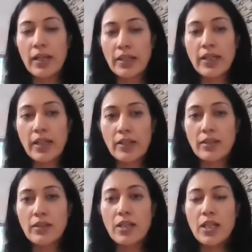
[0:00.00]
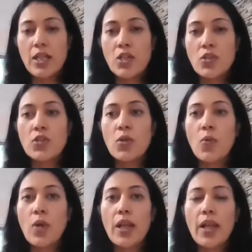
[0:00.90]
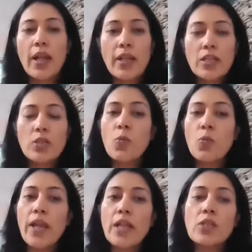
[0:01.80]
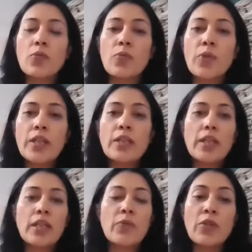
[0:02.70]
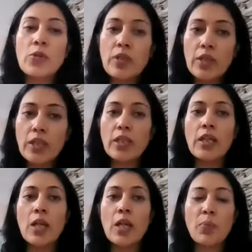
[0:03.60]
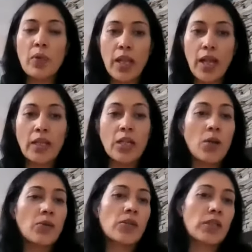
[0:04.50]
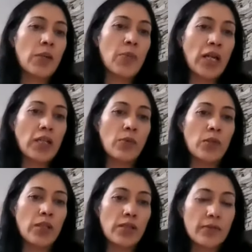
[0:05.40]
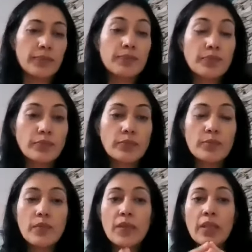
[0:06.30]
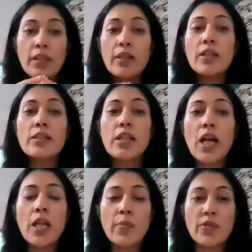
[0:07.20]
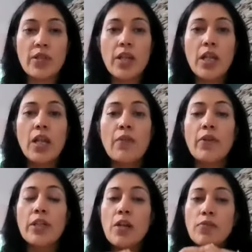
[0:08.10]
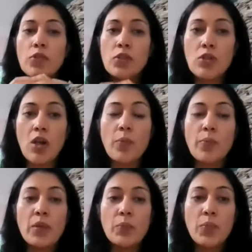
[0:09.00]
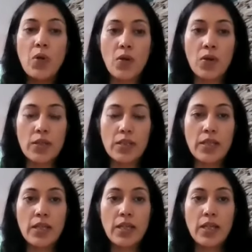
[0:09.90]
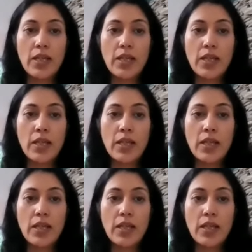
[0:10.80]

And I get it. So here is the way to really think when you're thinking and planning out your STEM activities. There are times when you have to stop and pause